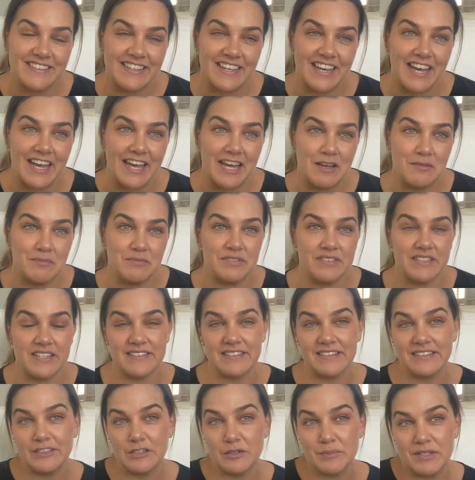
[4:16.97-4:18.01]
There's
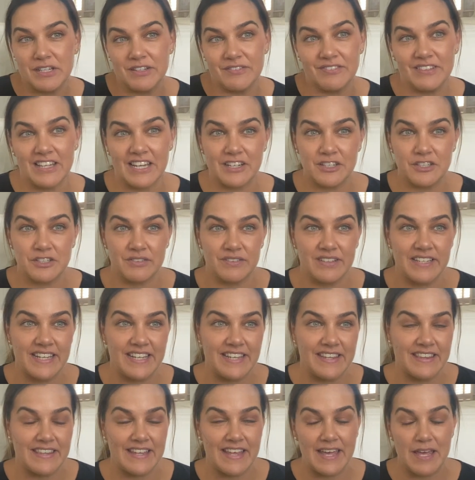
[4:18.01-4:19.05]
a little bit of luxury
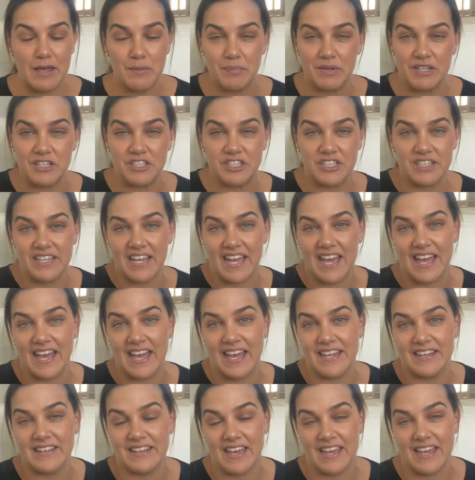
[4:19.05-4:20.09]
in there, but she
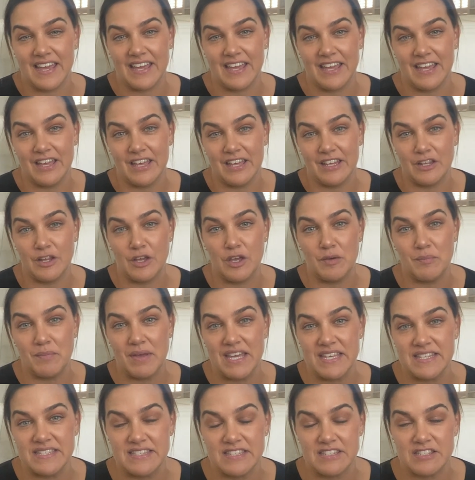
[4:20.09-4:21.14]
had an
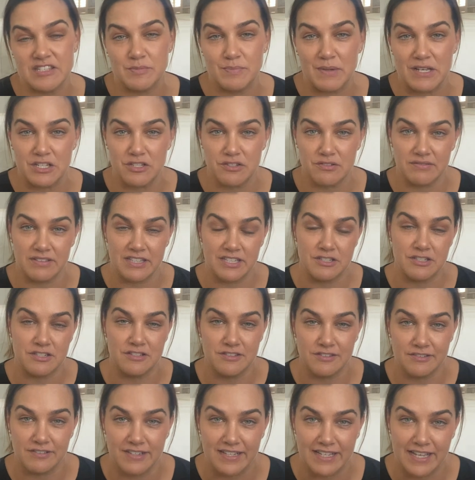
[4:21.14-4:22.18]
Hermes special that she's
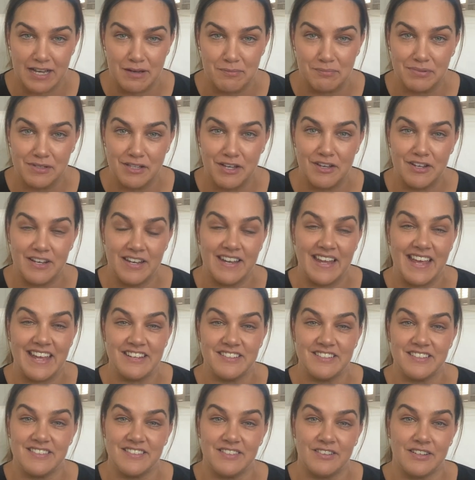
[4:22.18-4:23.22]
already uploaded, and
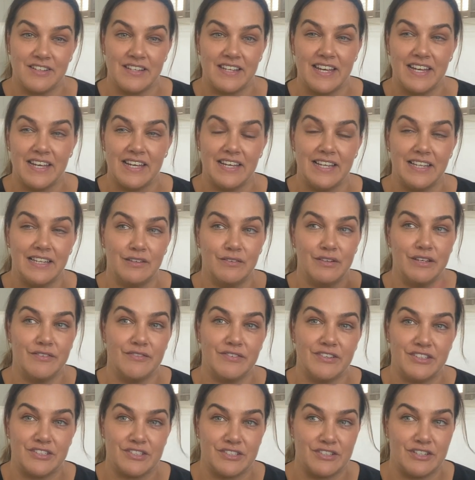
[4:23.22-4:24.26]
she's got a Louis
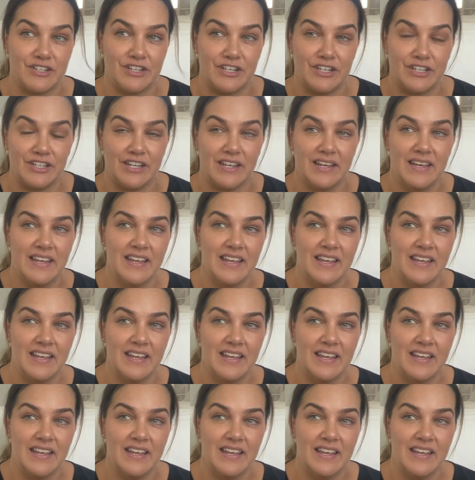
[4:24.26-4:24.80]
Vuitton